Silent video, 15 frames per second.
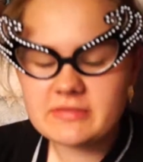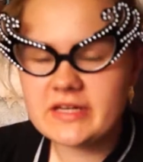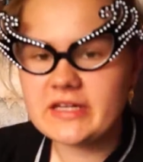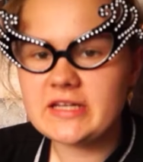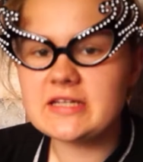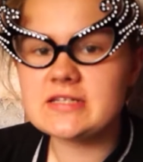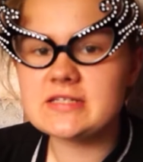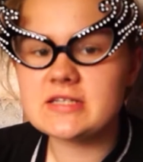it
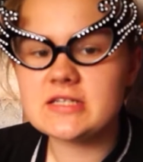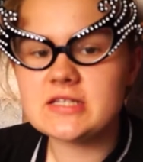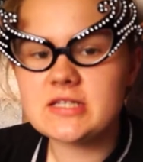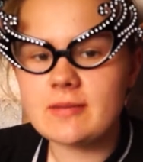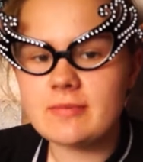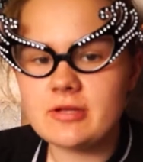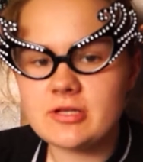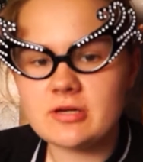is
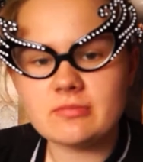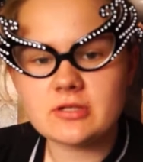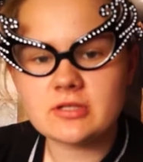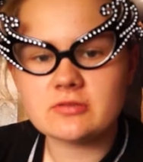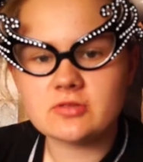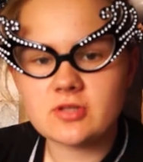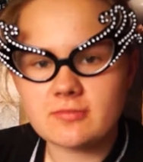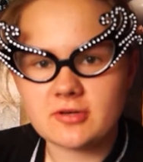
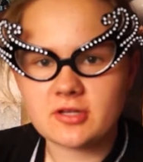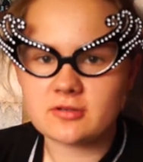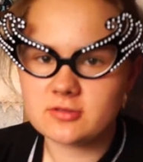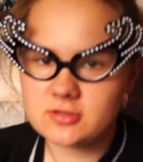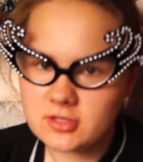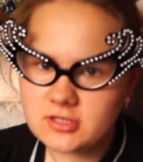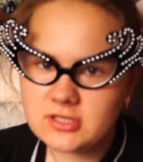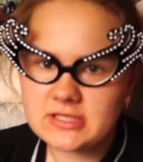
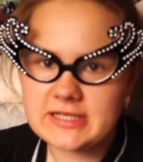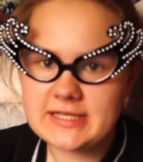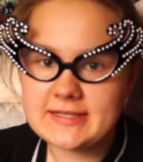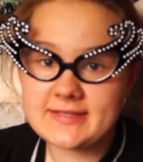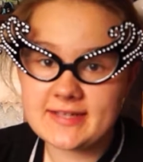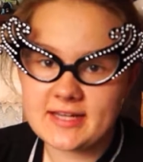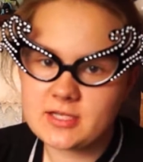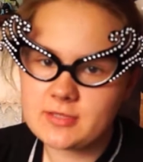
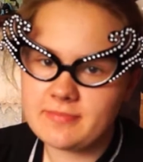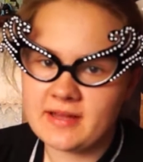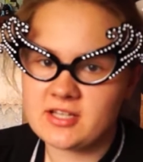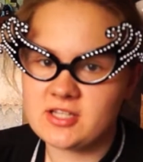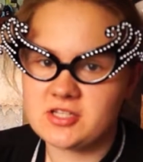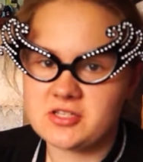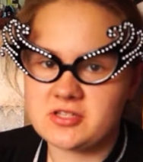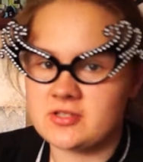
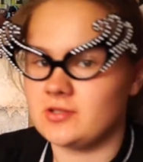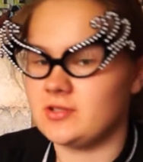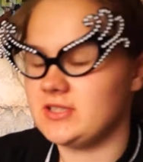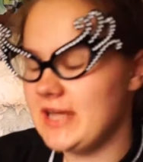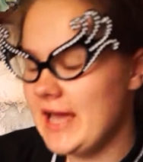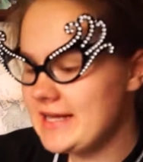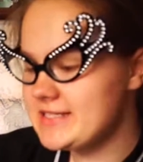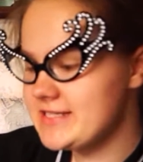
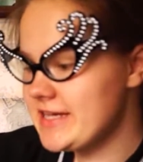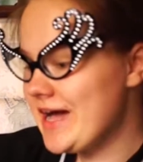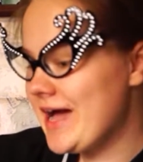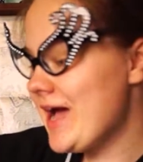www.e-badges.net.